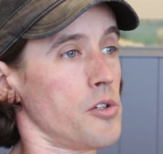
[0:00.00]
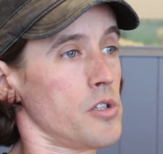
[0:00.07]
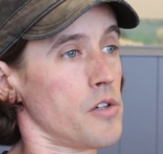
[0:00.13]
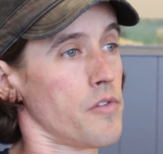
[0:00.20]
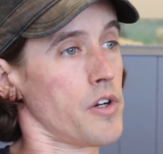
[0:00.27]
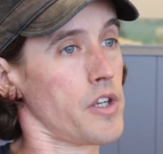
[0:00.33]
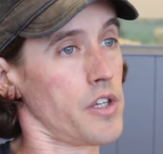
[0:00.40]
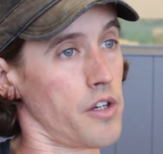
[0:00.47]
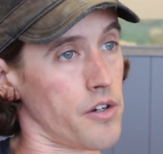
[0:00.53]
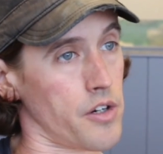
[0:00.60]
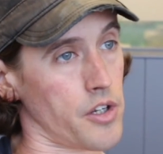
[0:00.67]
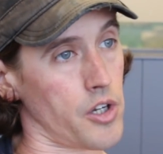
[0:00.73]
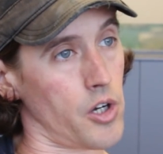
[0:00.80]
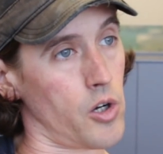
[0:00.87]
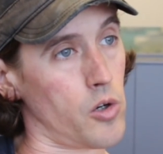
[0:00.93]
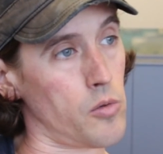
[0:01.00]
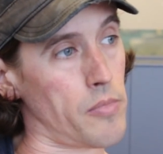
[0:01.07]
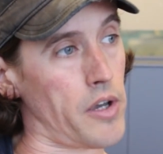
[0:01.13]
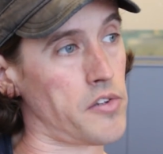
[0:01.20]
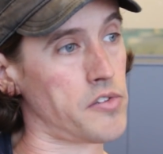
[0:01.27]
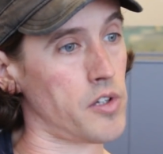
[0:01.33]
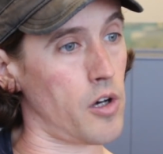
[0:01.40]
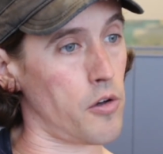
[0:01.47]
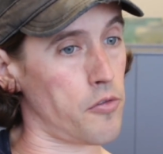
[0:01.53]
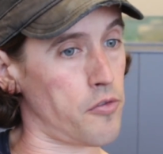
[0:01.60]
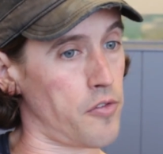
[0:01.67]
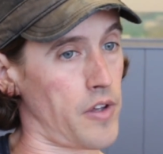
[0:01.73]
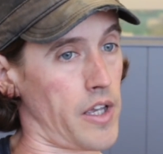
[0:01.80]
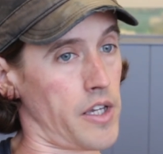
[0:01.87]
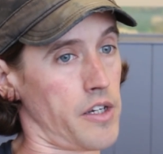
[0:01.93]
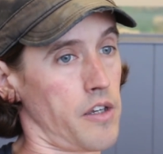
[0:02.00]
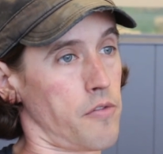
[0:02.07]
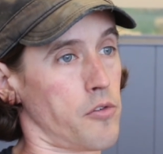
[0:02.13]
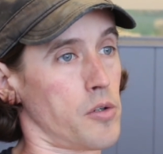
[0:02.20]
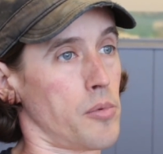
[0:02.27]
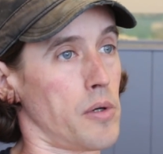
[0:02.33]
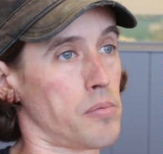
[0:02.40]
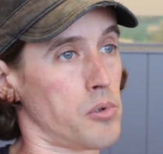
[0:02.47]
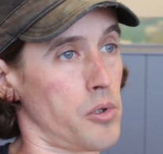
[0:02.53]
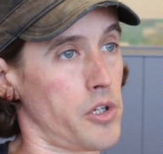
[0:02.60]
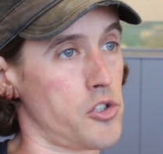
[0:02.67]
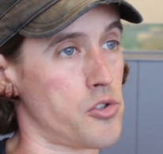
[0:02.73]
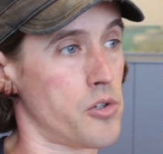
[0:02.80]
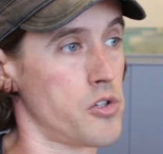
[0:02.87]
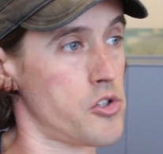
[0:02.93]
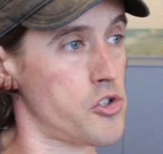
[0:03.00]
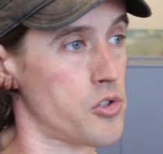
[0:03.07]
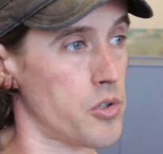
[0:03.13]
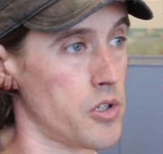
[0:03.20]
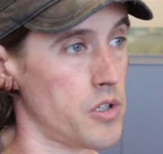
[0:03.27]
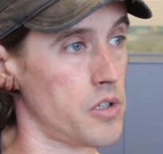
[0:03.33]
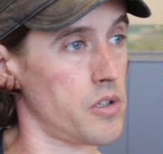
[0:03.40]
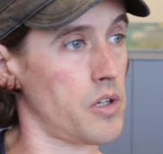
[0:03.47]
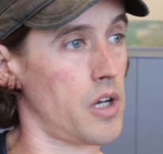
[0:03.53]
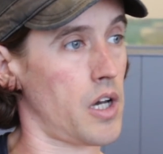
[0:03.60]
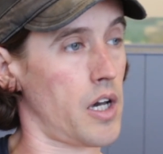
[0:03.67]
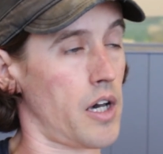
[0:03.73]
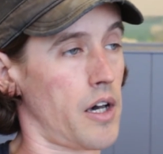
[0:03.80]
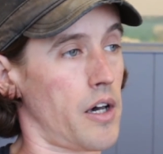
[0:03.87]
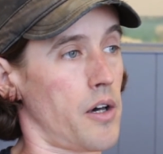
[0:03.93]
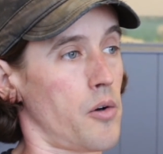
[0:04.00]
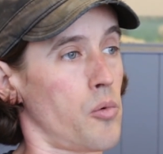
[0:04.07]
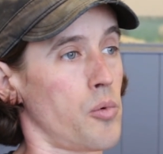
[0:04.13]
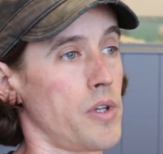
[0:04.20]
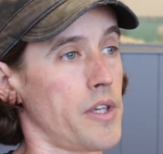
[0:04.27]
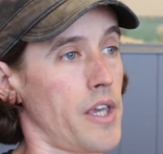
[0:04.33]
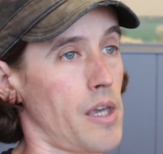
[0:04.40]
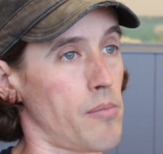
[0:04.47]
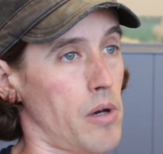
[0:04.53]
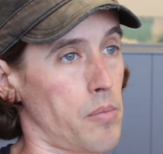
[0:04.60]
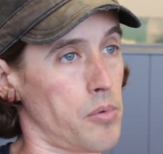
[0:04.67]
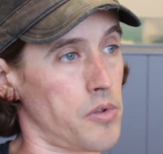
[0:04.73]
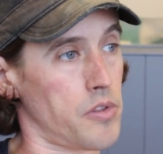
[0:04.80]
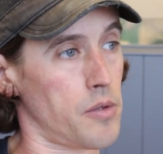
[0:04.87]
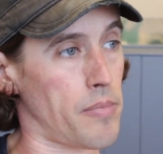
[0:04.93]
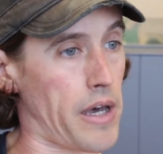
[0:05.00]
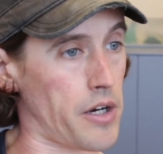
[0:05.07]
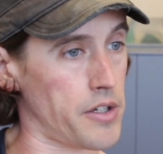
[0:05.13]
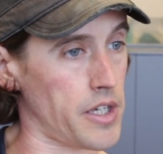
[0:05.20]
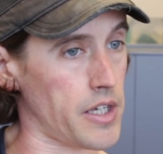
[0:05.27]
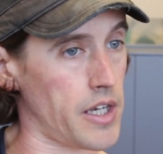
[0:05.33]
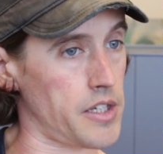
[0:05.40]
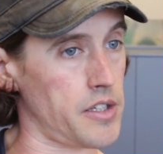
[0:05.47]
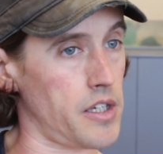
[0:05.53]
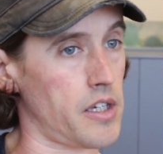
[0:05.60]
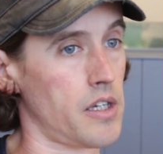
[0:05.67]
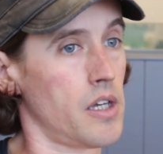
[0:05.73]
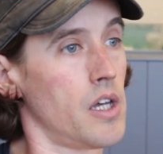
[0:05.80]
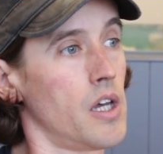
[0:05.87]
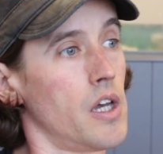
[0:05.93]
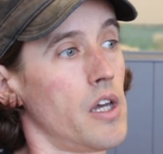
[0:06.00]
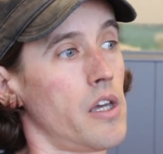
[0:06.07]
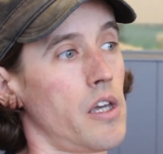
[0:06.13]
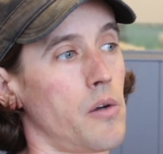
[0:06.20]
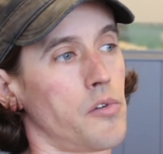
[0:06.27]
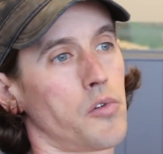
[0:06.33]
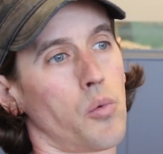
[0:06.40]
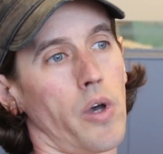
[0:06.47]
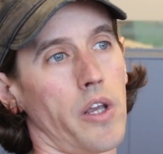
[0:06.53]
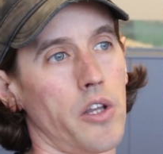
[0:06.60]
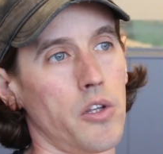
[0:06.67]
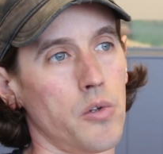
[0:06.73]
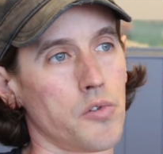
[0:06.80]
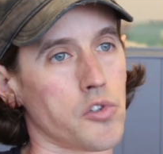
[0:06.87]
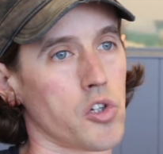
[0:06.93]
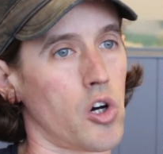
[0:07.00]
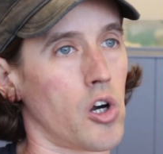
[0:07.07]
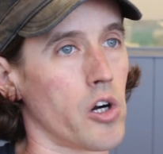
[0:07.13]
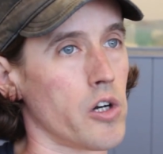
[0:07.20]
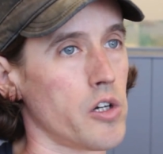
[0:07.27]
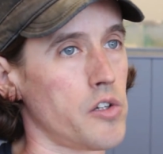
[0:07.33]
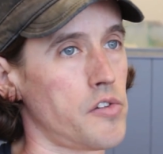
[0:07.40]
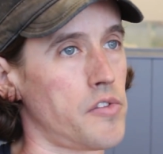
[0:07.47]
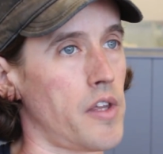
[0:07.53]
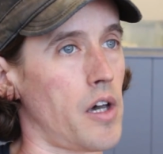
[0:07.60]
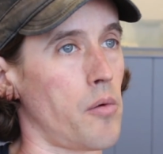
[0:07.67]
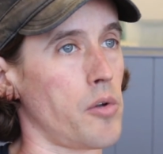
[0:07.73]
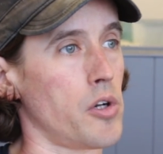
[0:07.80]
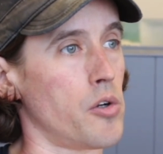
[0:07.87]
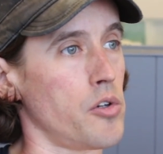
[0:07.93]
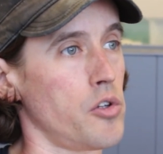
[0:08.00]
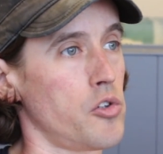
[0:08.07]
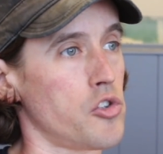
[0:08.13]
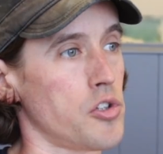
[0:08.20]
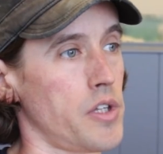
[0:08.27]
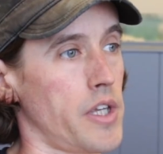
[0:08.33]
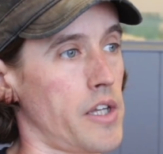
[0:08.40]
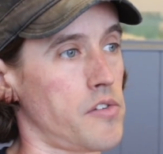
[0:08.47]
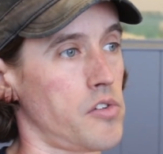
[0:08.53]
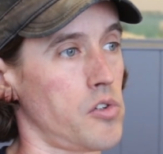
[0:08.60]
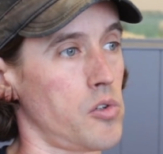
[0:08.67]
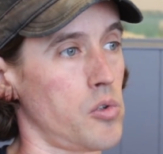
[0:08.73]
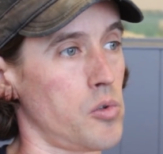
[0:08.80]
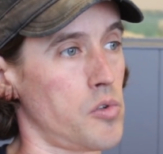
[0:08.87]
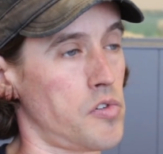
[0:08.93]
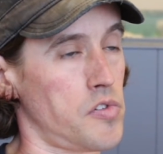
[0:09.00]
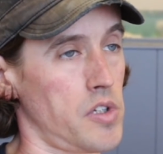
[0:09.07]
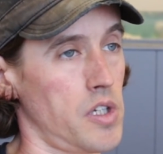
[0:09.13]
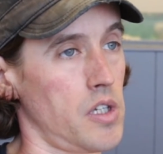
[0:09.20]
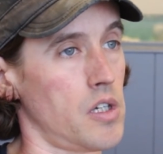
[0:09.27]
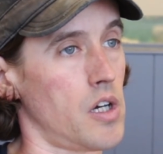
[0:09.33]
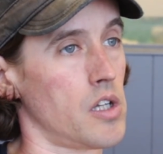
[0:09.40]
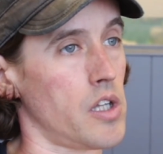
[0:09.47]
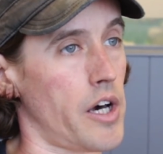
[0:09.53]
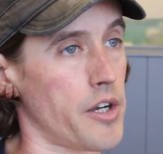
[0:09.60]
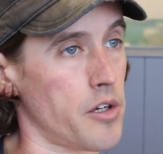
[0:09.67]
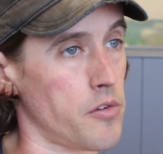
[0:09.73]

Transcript: little over a year ago, myself and a former employee, Jordan Short, we came up with the Battle deck idea. It was a way to use cards that we don't usually get to see a lot